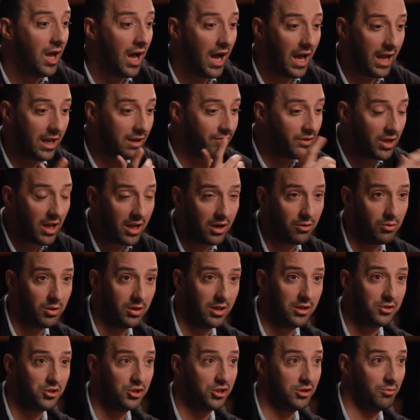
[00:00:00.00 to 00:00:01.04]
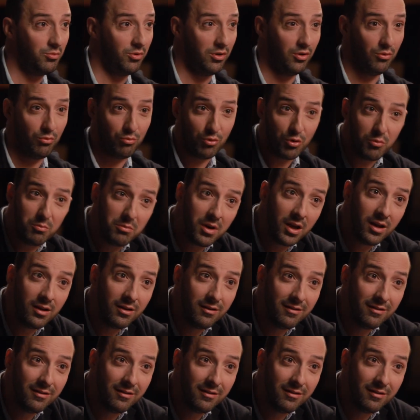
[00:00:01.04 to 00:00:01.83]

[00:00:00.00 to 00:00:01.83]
I even had a relationship with a Roomba,